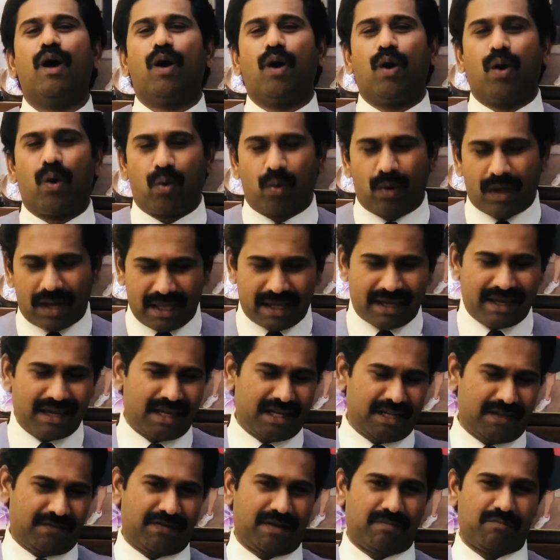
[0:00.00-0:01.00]
Well, again,
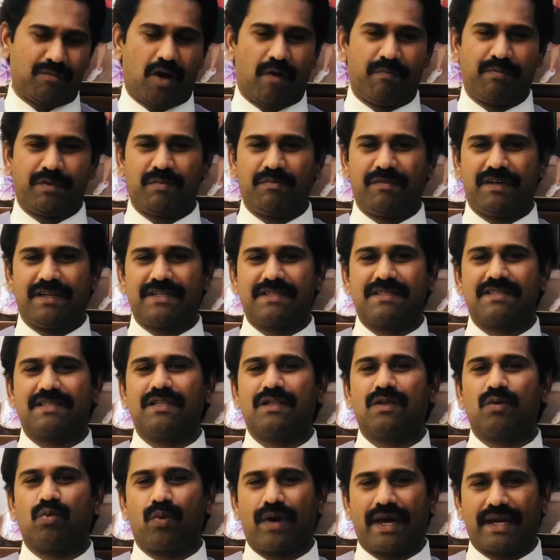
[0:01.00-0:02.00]
if I'm optimist, then
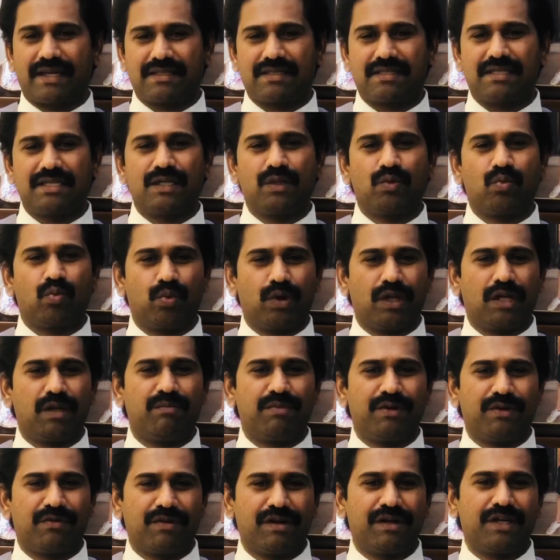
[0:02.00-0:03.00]
the vaccine will be
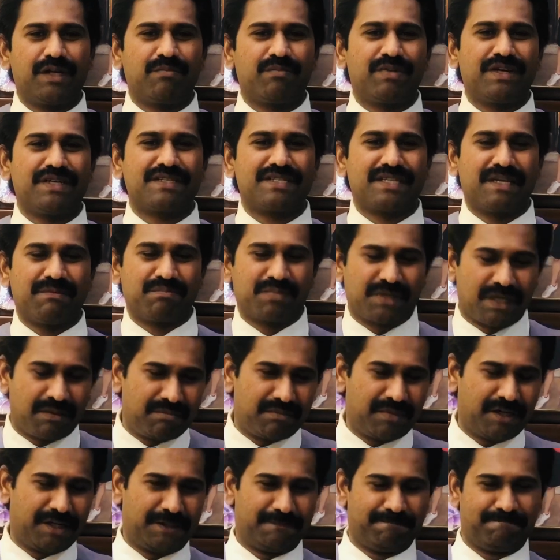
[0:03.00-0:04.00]
ready by
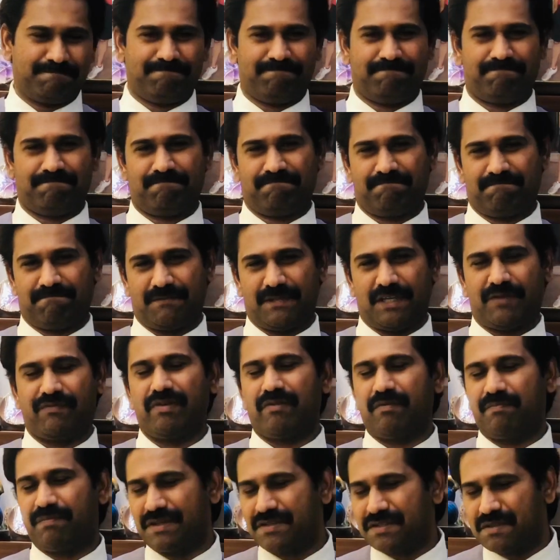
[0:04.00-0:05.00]
September. If I'm a
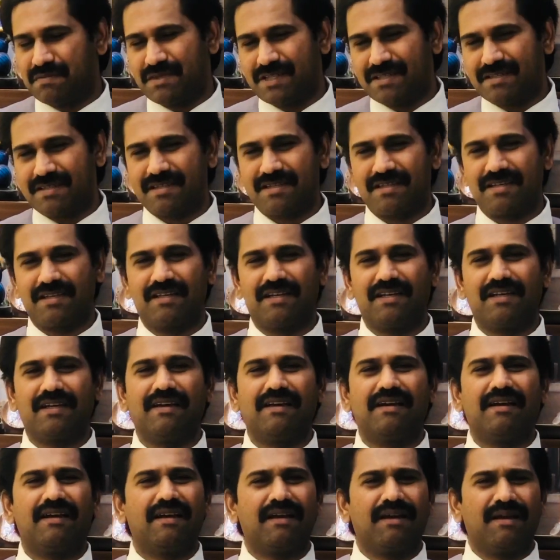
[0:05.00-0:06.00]
pessimist,
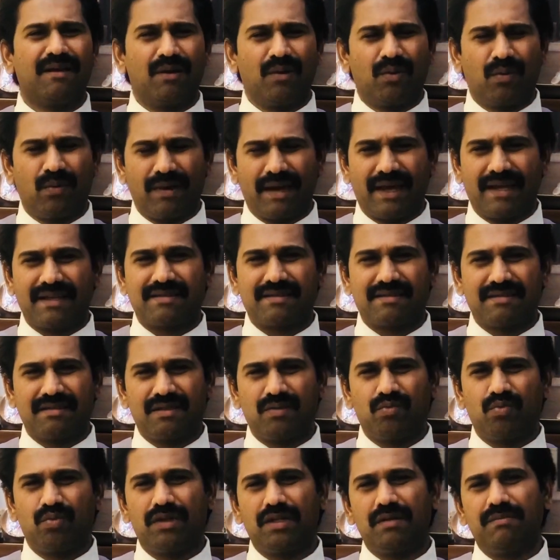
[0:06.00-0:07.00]

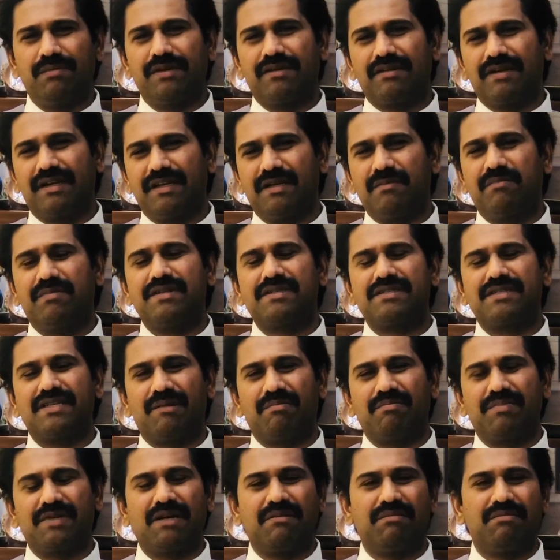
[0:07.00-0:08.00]
vaccine will be ready by
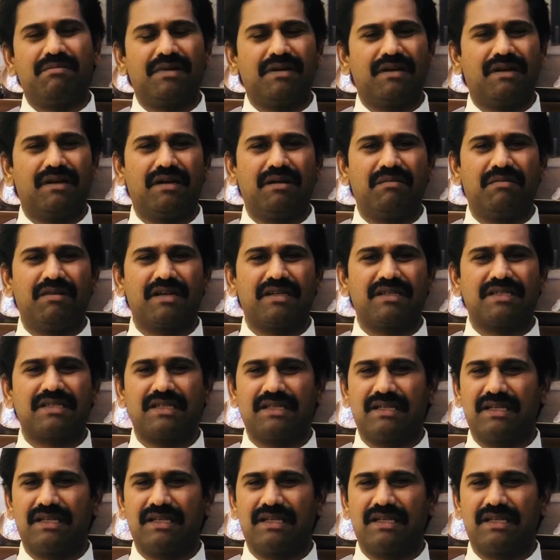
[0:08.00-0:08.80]
September, but